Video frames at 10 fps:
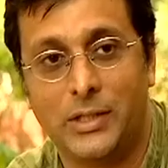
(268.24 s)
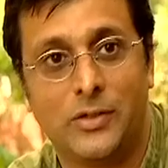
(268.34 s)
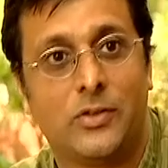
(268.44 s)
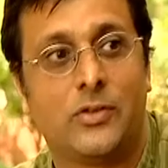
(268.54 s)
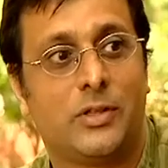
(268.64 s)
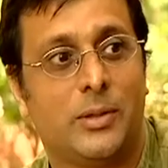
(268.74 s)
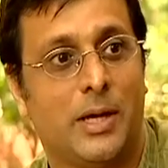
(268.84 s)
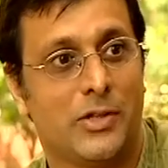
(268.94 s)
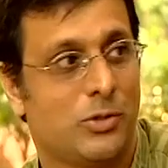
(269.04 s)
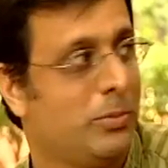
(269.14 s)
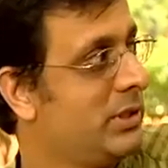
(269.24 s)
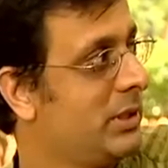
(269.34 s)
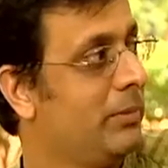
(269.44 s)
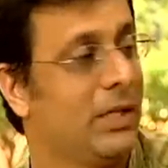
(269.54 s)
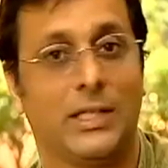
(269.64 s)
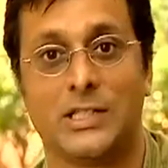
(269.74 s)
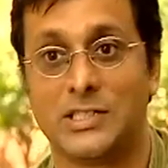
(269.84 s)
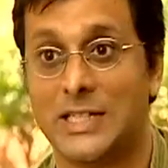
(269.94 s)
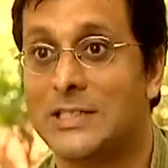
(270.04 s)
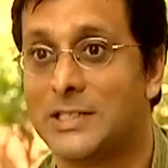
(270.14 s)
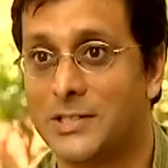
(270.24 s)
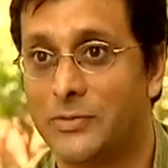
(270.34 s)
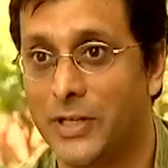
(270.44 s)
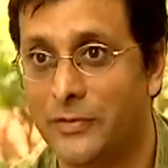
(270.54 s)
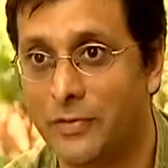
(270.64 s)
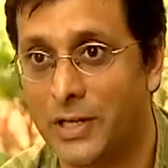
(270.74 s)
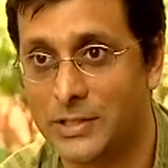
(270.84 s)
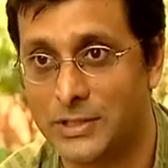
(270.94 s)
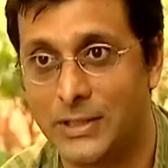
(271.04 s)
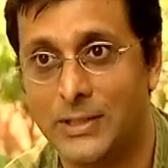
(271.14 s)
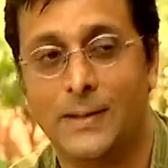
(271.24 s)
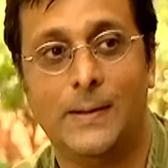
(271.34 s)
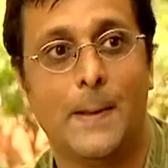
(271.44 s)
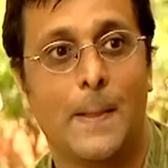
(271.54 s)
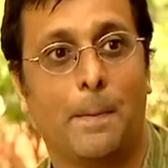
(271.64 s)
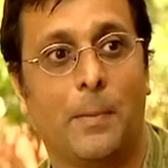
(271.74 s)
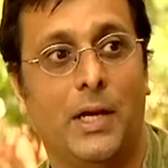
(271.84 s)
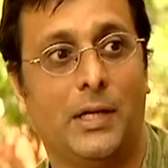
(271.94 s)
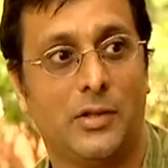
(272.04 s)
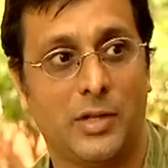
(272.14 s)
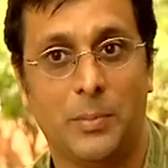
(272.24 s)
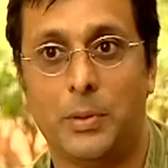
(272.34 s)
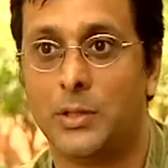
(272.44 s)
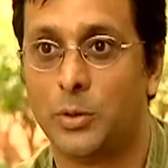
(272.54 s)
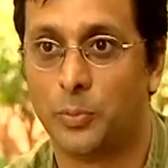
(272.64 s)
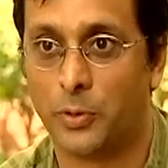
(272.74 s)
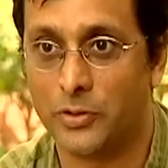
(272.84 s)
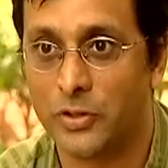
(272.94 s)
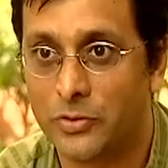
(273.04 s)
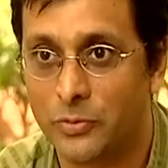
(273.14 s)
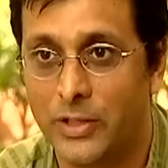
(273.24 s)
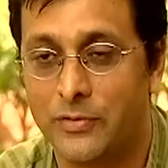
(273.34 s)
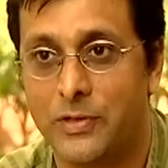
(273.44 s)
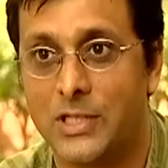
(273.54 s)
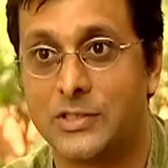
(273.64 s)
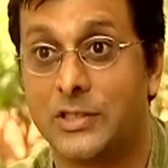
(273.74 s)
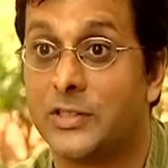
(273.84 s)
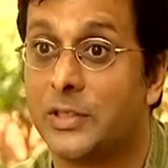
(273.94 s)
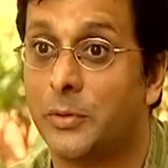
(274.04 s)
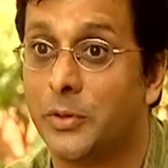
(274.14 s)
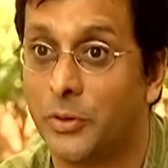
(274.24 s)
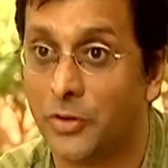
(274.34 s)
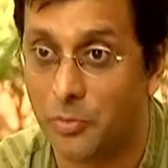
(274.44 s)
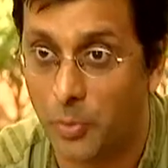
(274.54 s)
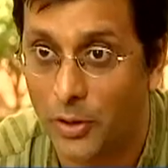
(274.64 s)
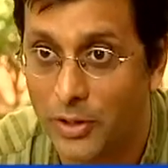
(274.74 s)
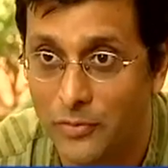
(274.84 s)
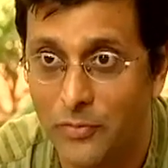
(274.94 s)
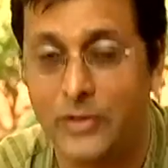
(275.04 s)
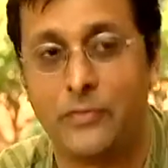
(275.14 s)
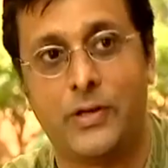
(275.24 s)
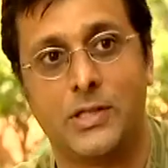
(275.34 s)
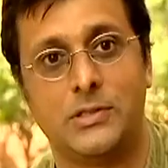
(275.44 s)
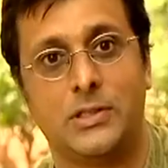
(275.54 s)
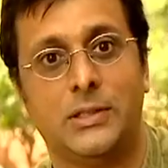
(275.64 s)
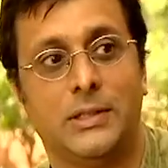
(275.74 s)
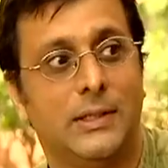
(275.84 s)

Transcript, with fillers: the system has to be something that senses very fast, it is able to process very fast, it is able to respond very fast.